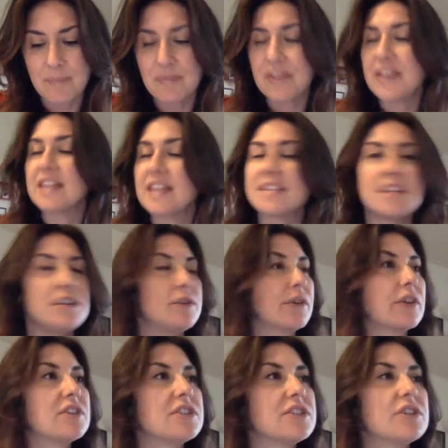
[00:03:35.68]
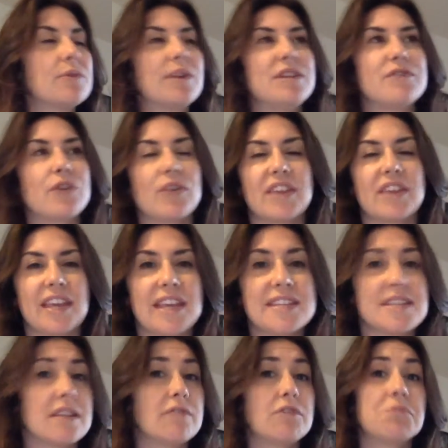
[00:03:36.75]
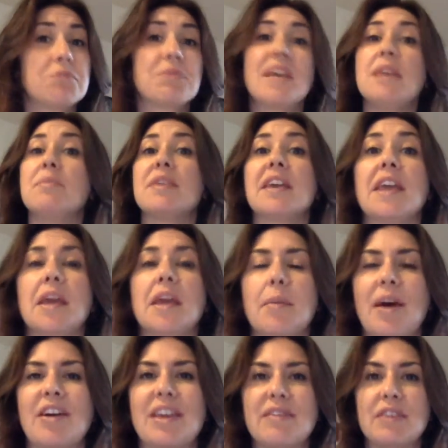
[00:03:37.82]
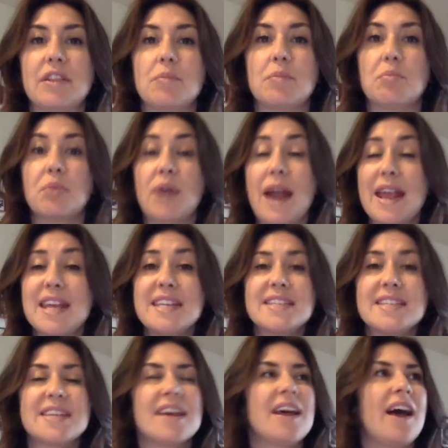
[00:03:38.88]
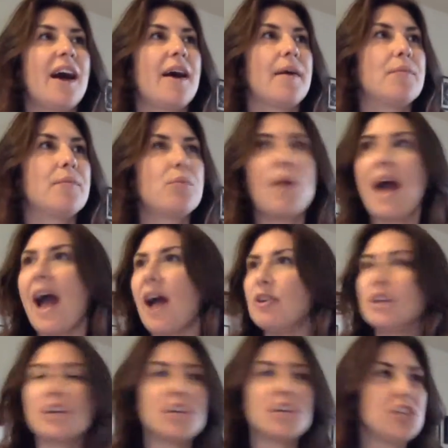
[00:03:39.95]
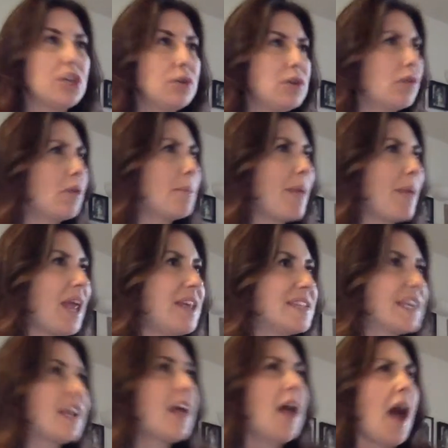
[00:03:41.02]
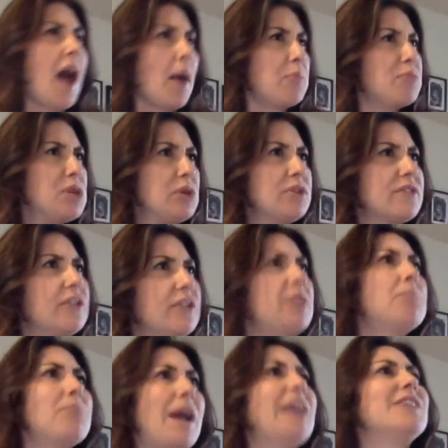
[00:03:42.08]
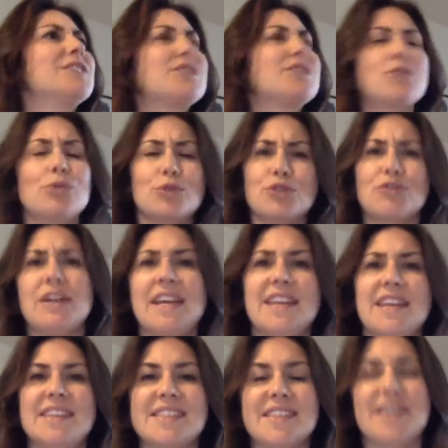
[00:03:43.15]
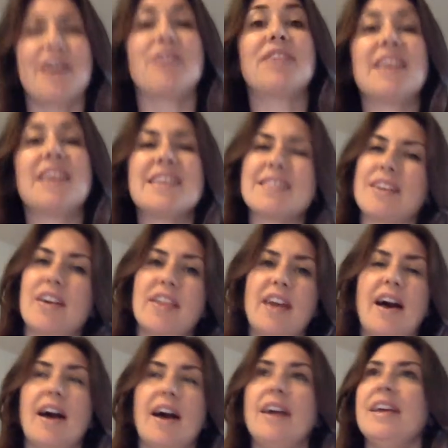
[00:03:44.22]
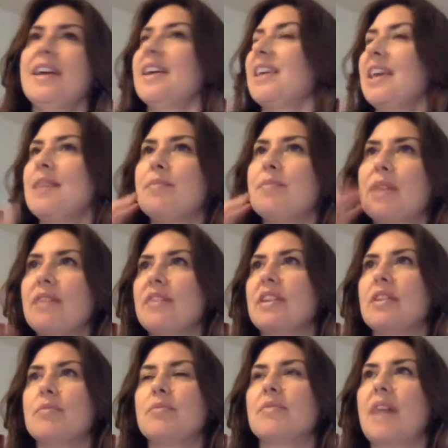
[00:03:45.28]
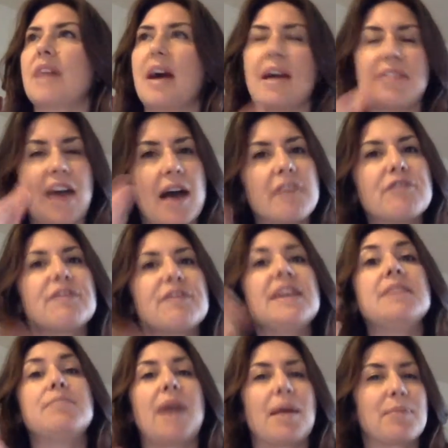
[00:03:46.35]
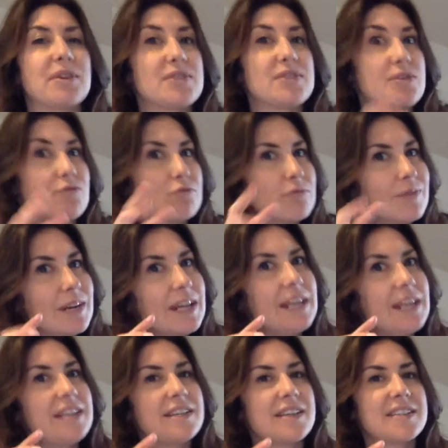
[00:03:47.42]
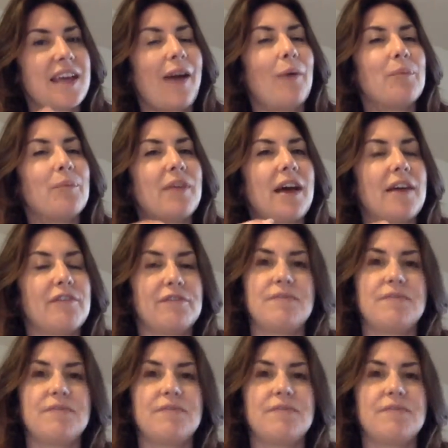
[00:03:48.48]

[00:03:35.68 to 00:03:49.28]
Things that you can do when you've got the kids in the room, keep thinking about giving them praise. Wow, look at you, you're amazing, how beautiful and balanced your tree is, you know, things like that. Keep giving them that feedback, because it really does help their